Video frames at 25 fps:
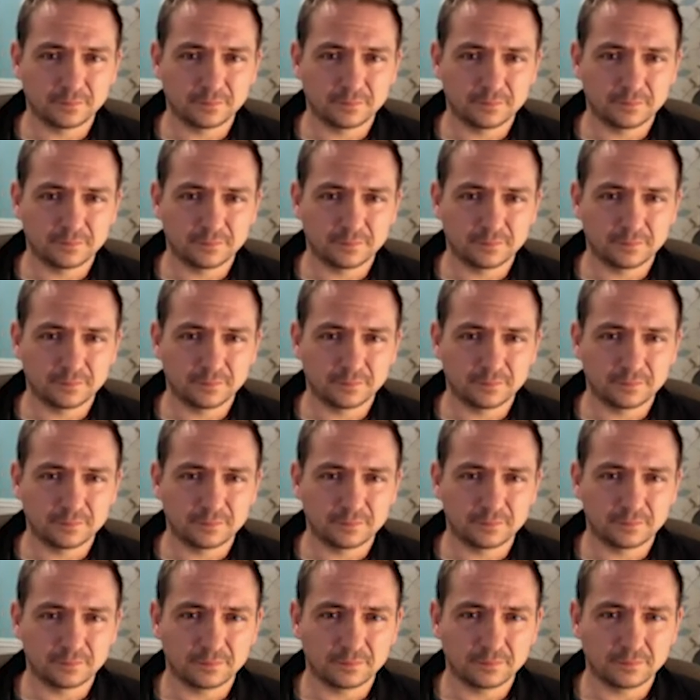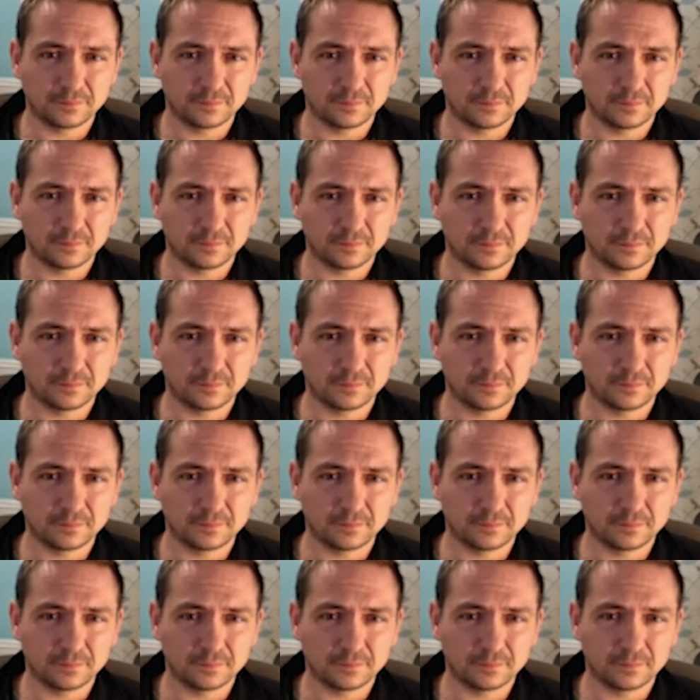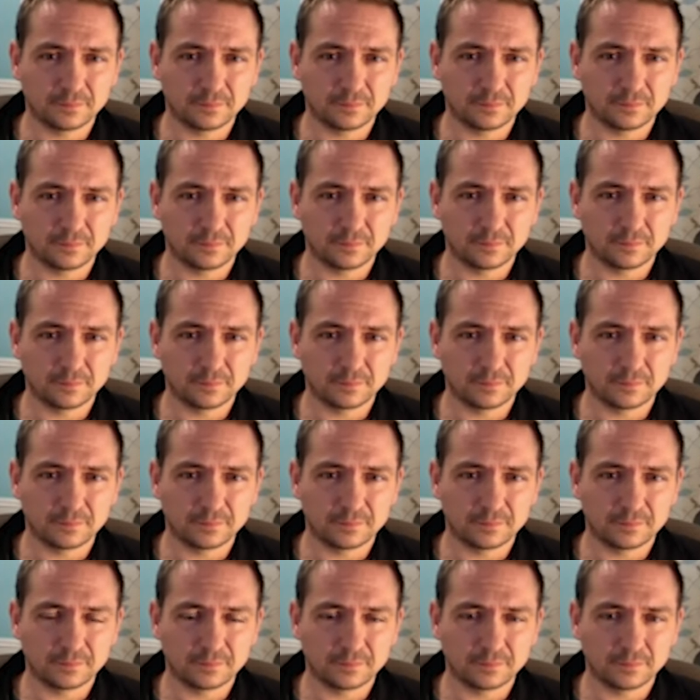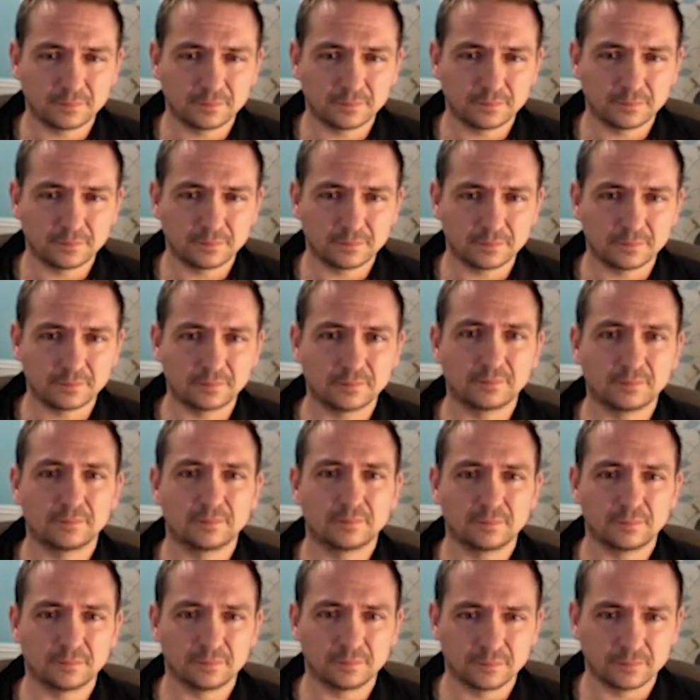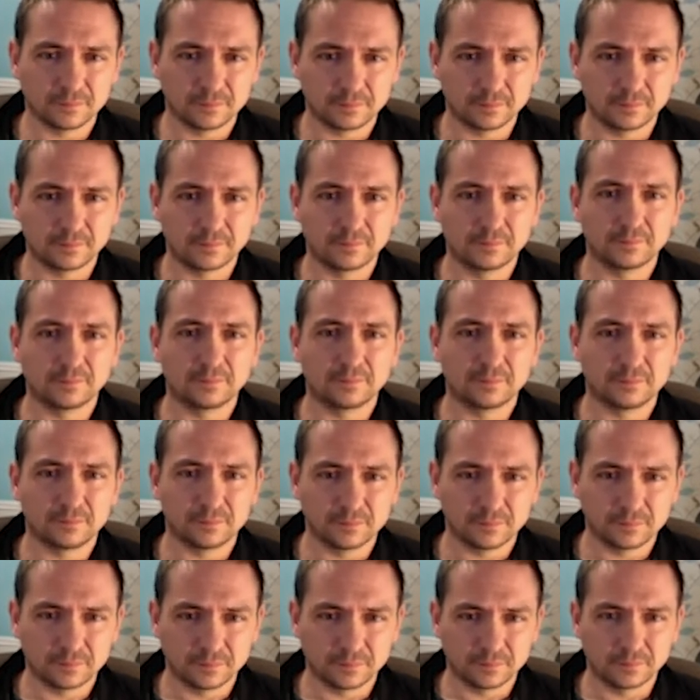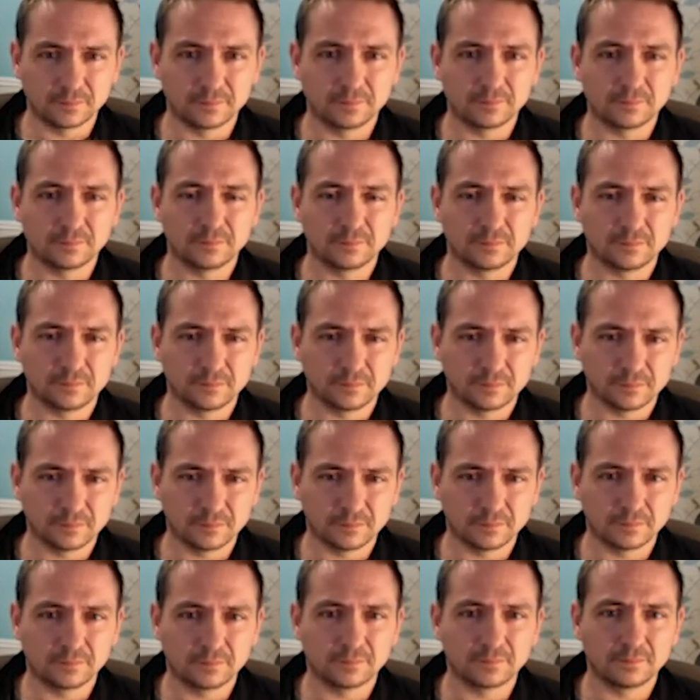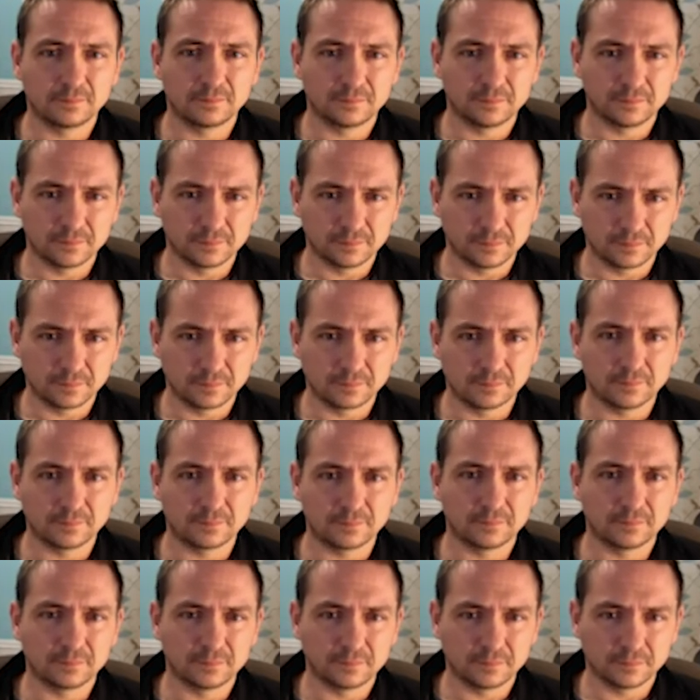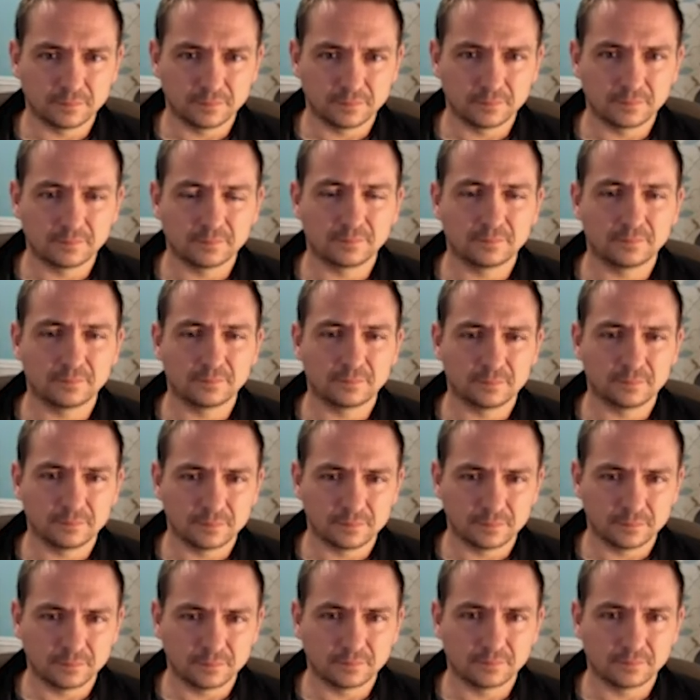(not speaking)